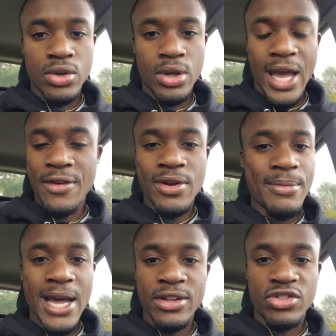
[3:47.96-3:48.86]
Every
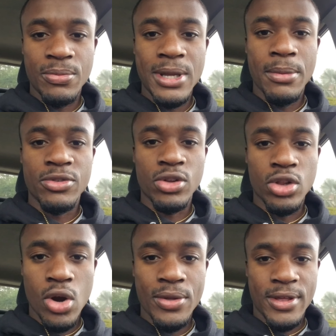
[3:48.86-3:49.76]
man should be able to
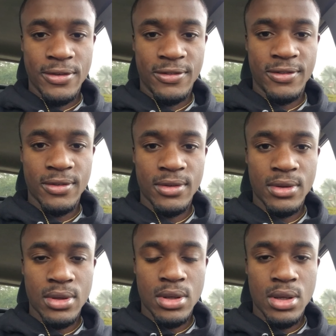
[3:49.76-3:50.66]
learn this,
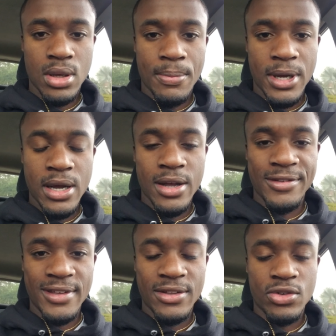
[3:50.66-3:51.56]

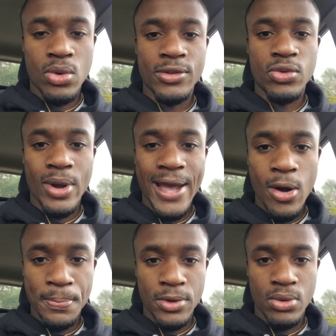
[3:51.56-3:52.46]
because it's going to
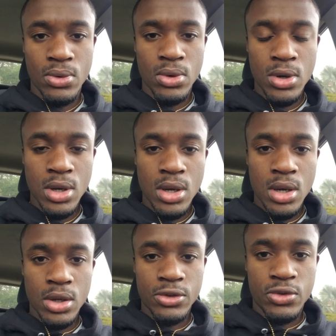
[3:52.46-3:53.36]
help you
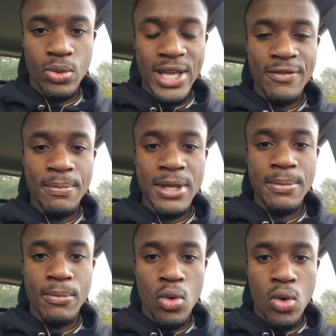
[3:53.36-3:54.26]
to even be
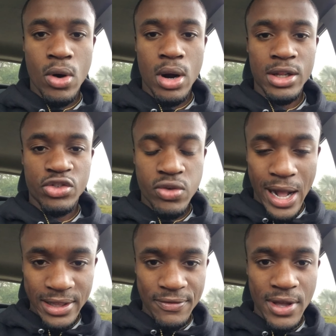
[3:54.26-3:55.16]
more
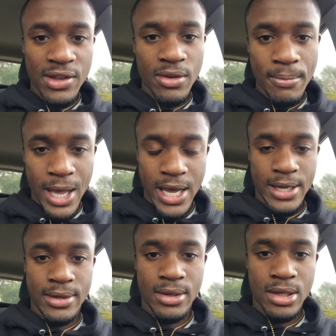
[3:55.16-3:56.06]
attractive as a
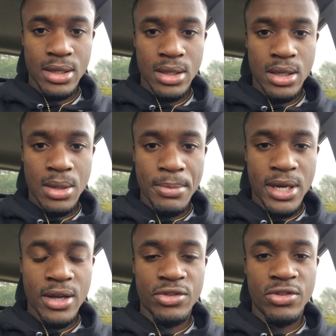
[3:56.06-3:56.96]
man.
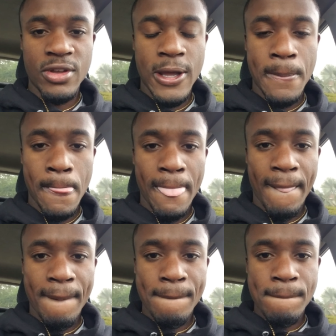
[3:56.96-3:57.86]
Because you see,
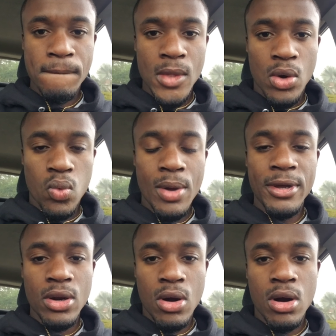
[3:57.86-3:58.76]

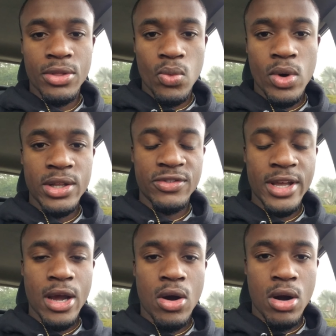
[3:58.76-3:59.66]
women are the ones
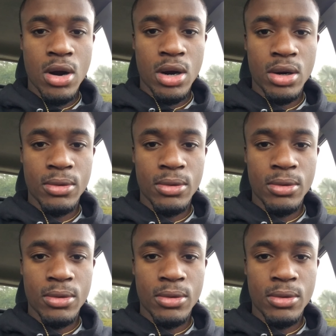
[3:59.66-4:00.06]
that are,